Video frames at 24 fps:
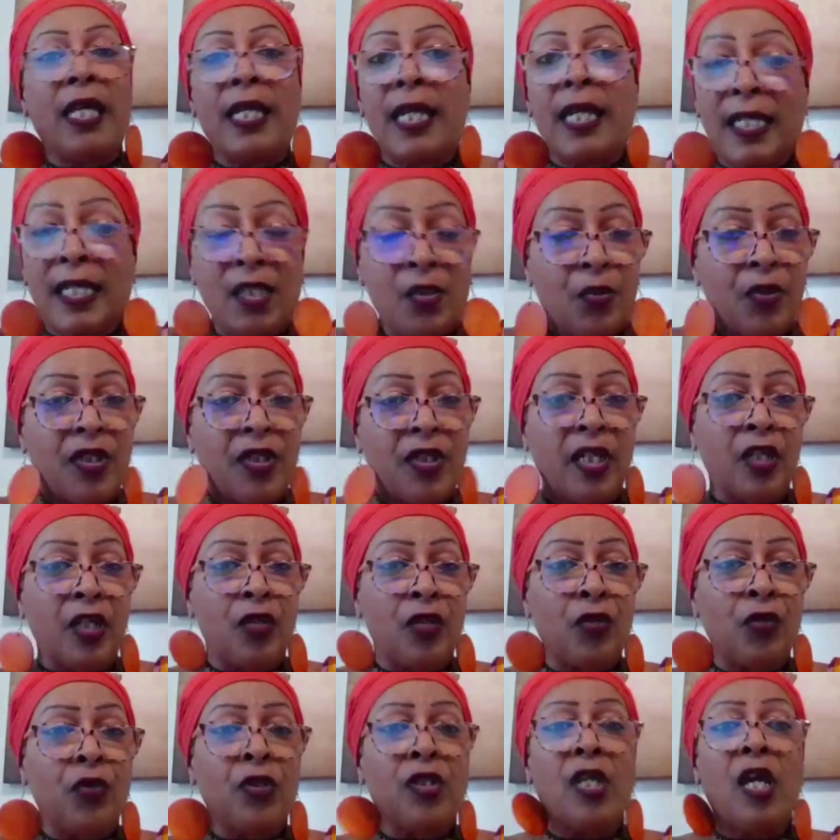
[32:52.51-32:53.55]
And that's what they
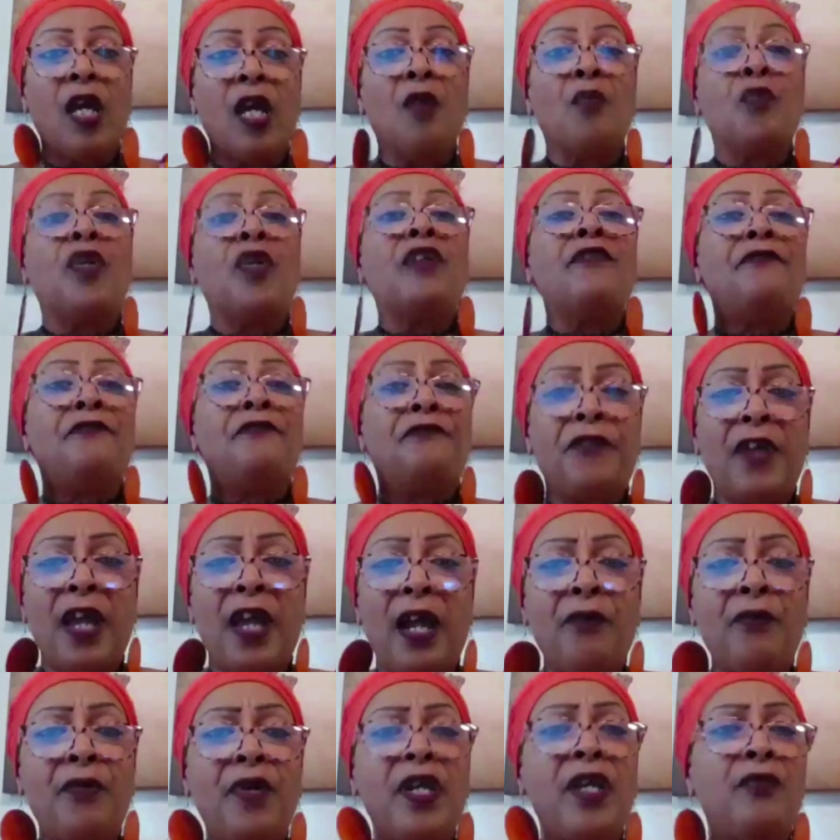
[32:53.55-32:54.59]
use. But
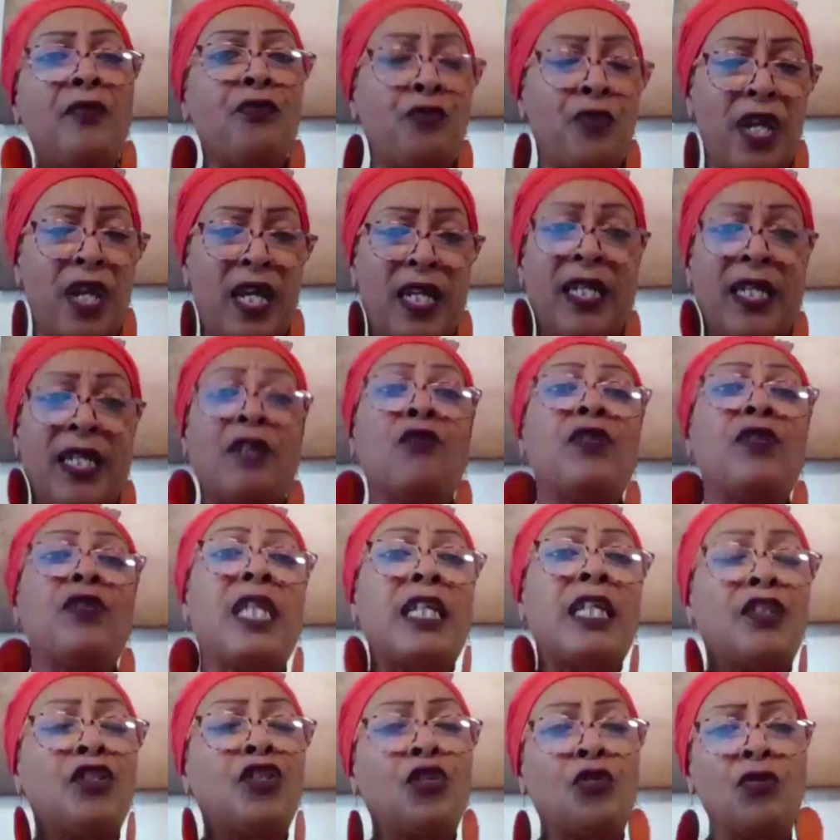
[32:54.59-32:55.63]
very rare,
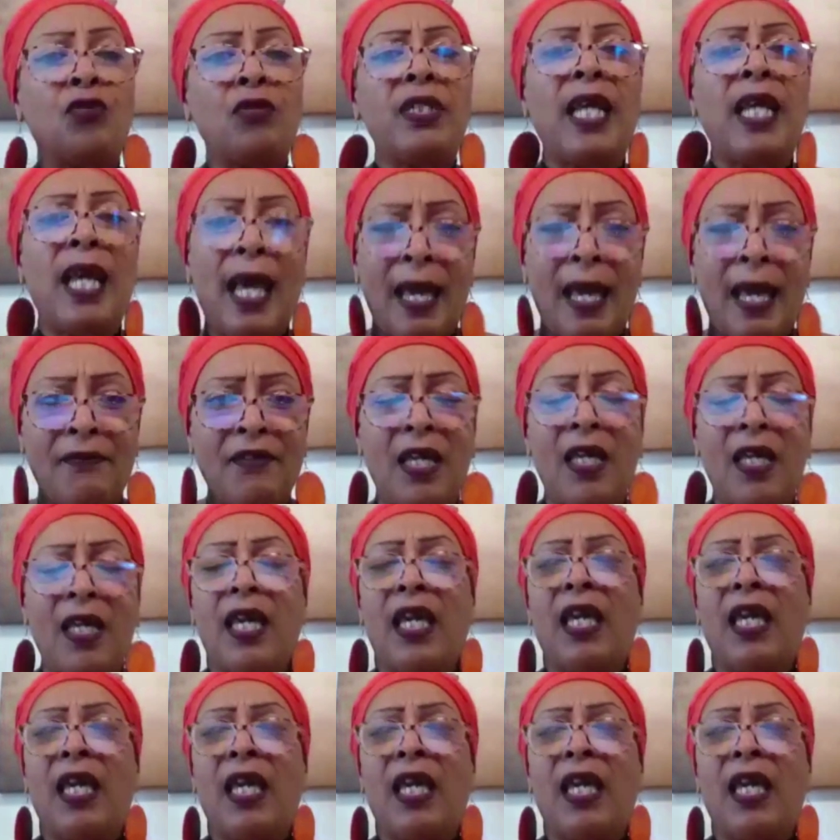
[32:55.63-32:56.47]
they don't have.